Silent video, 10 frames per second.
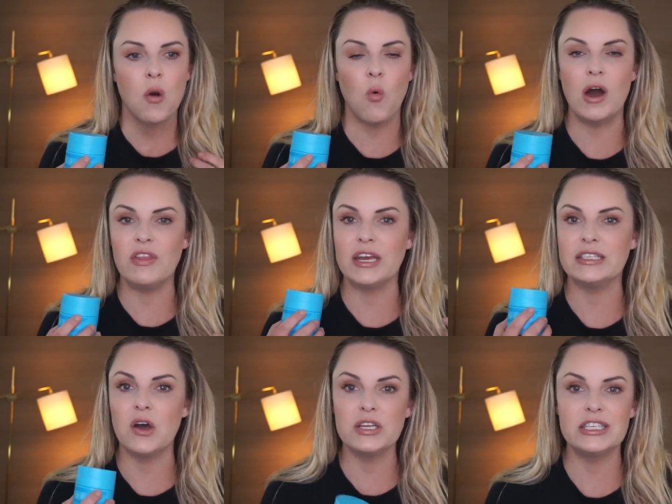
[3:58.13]
one that
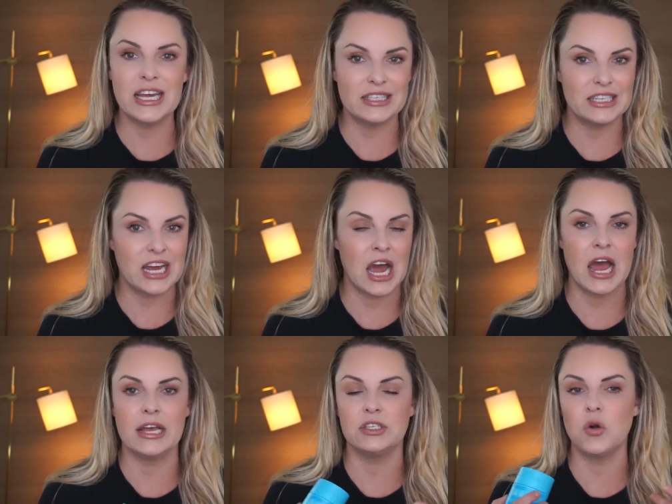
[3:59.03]
is
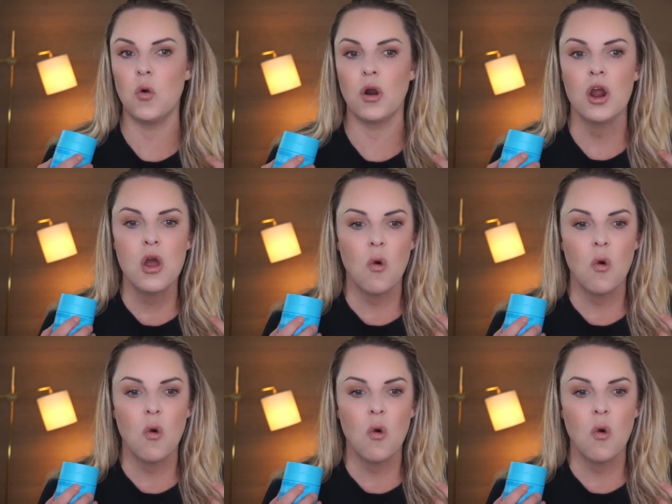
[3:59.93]
sensitized or